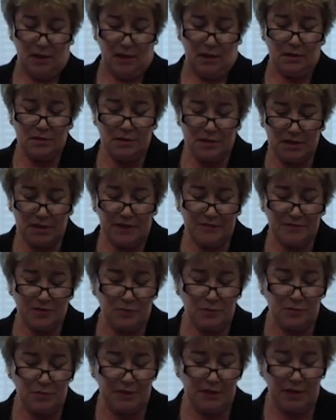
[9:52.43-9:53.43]
Our Safe
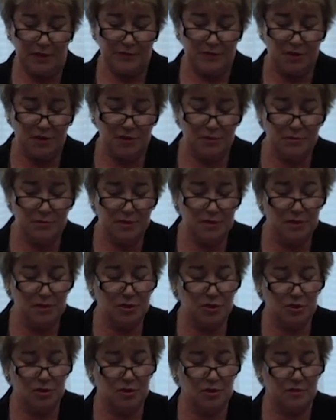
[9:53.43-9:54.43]
Schools, Healthy Students
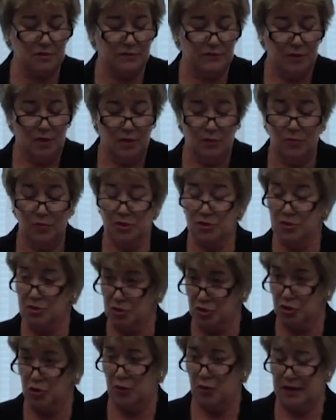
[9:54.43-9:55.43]
initiative, which is
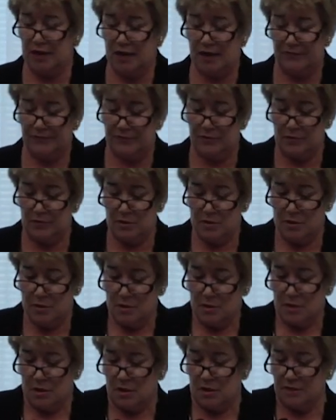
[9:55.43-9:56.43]
a joint effort
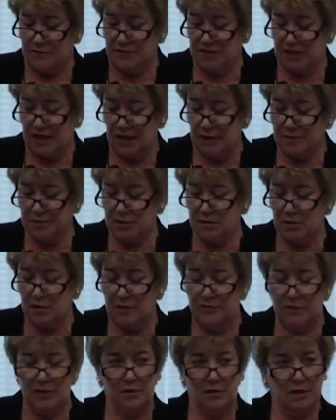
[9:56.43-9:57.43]
of SAMHSA
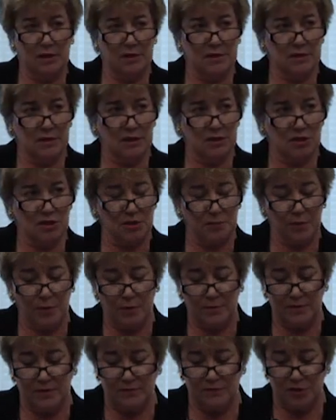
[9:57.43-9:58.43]
and the United States
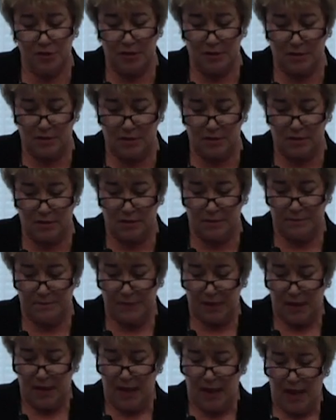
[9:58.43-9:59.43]
Department of Justice
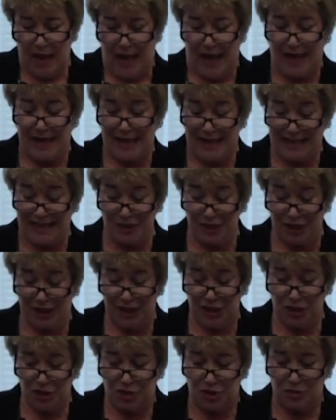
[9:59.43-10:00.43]
and
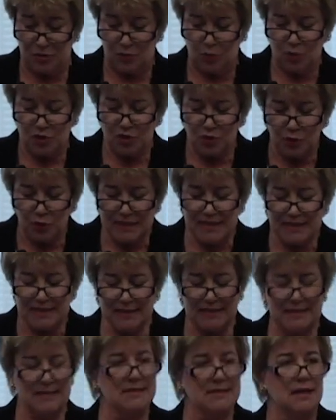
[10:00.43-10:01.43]
Education was
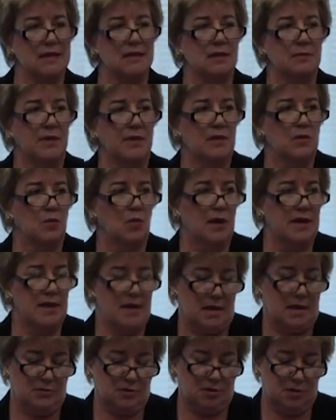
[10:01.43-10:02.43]
recently cited by the White
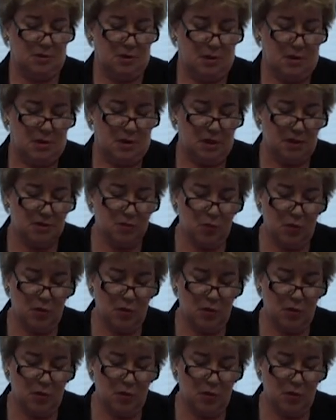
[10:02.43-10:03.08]
House as